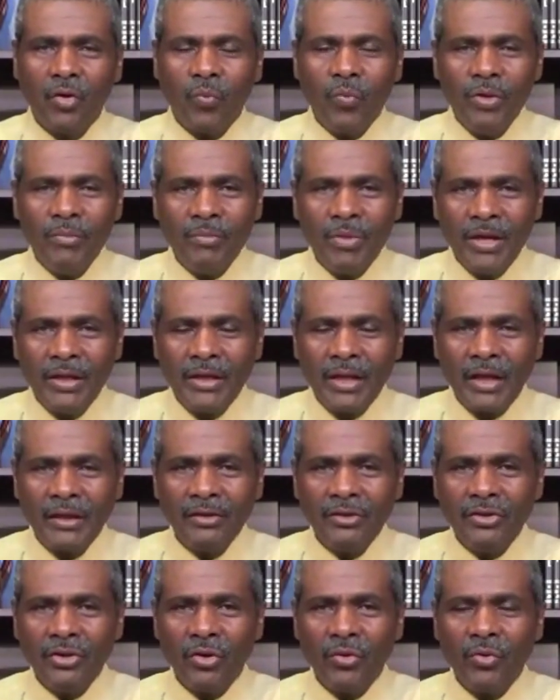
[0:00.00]
We may
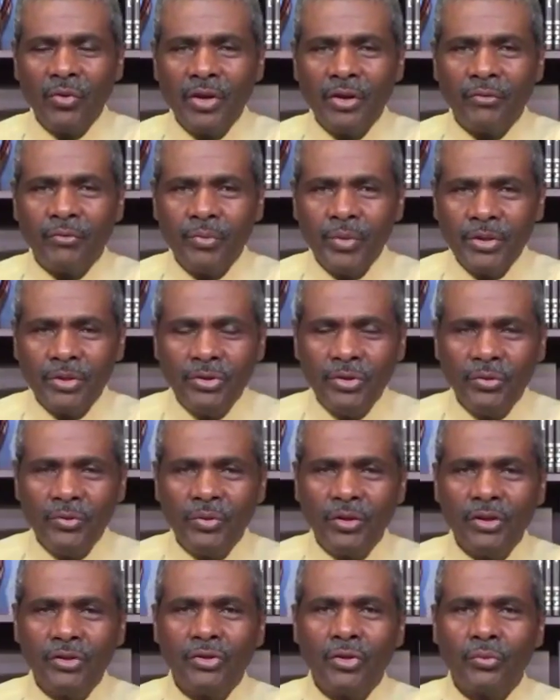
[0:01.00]
not know if we're
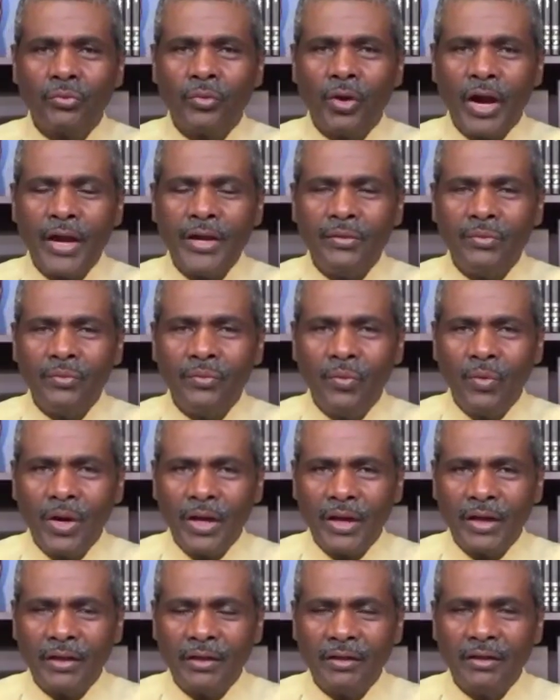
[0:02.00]
doing it the right
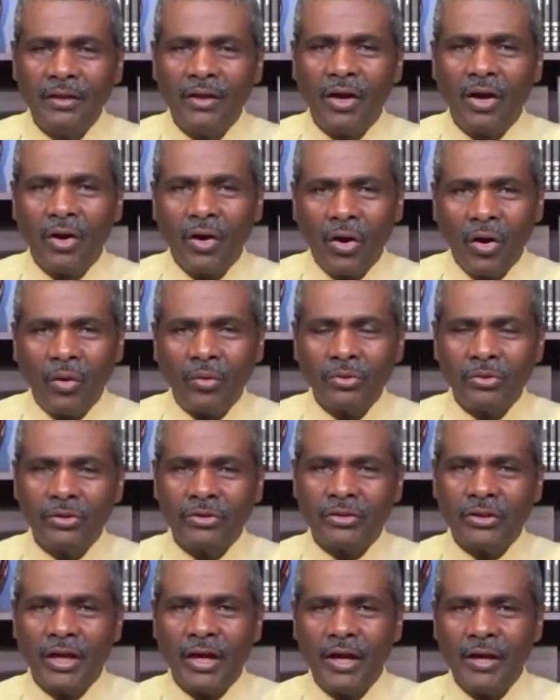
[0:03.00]
way all the
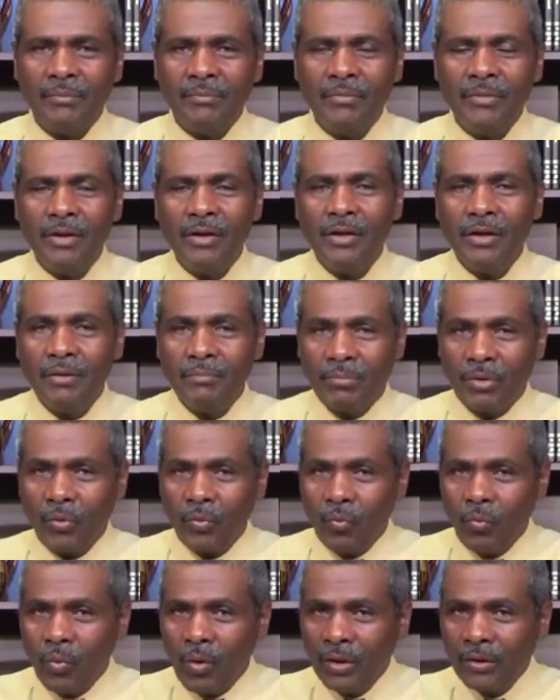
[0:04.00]
time. But
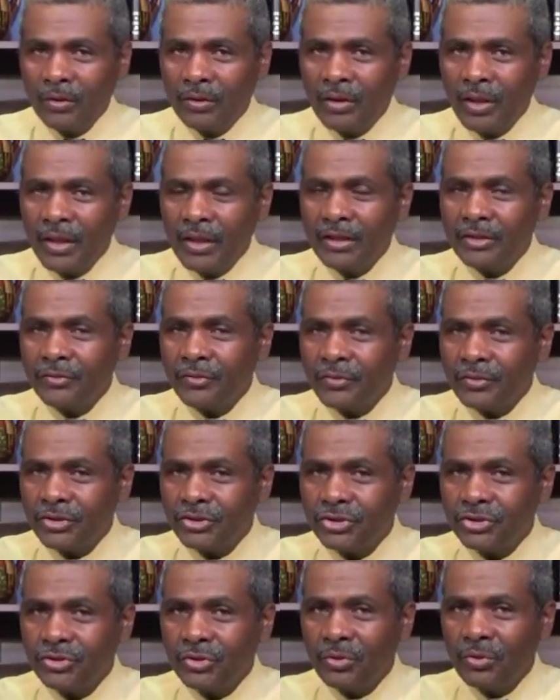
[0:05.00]
one thing is for
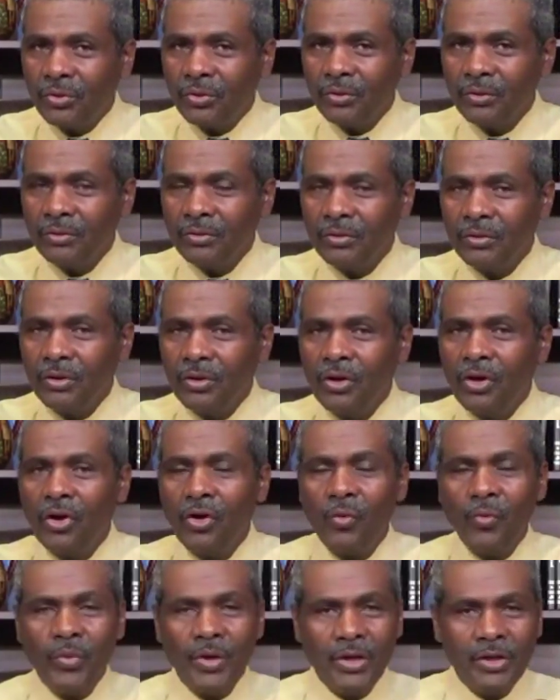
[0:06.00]
sure.
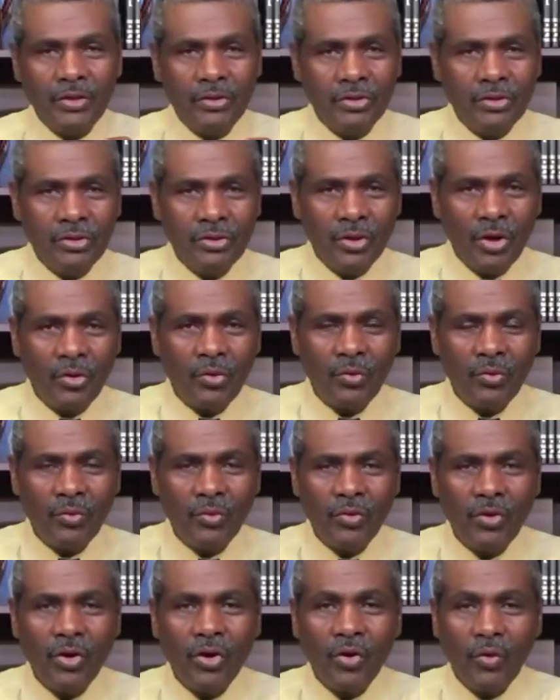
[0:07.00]
We know
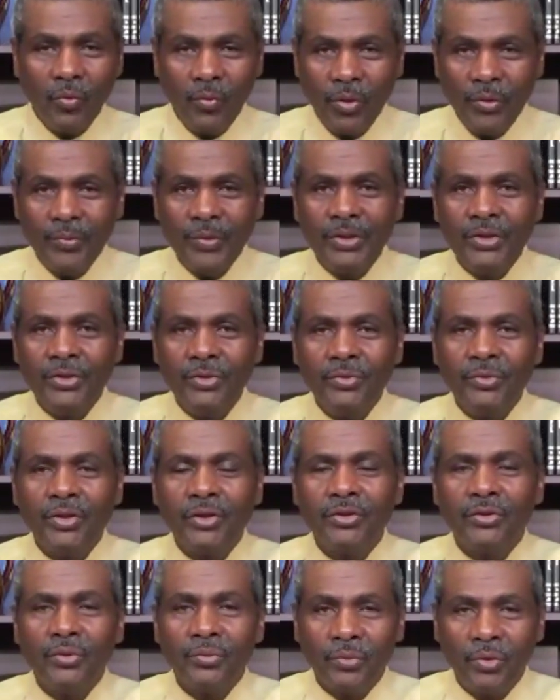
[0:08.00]
when we're doing
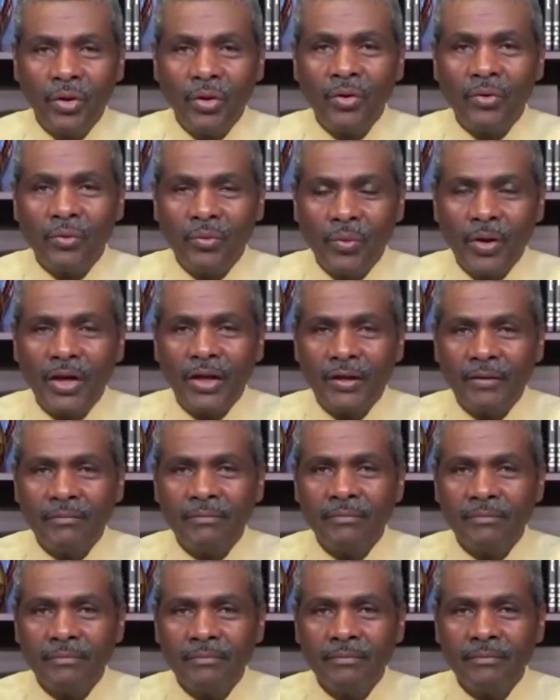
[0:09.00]
it the wrong way.
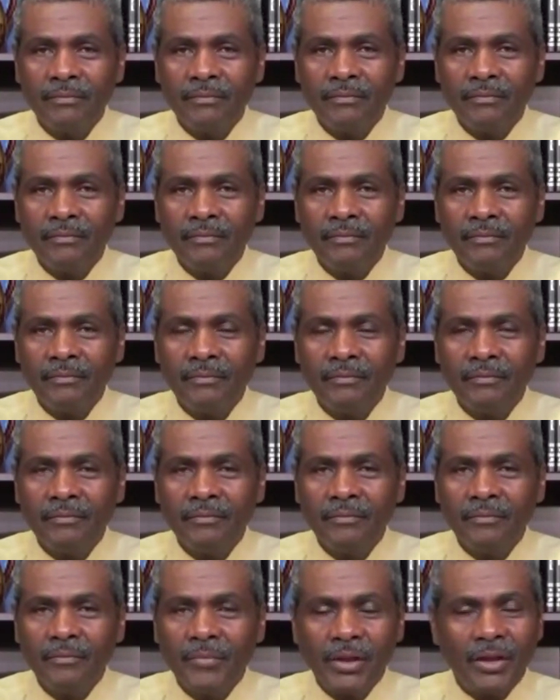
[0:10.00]

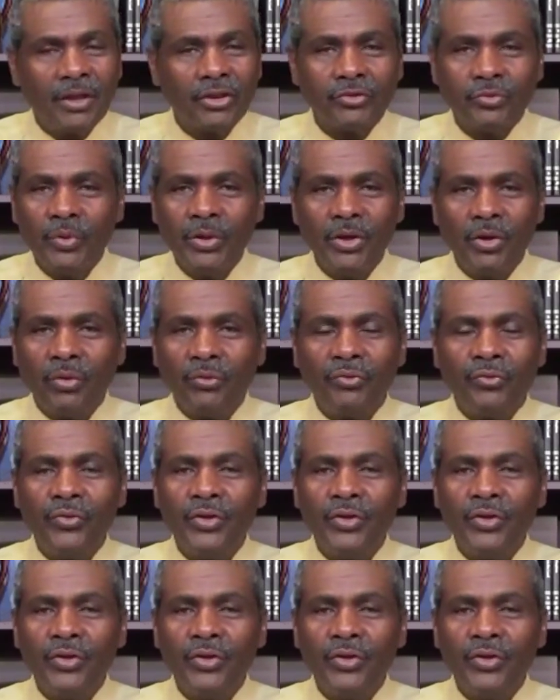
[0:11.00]
Because we don't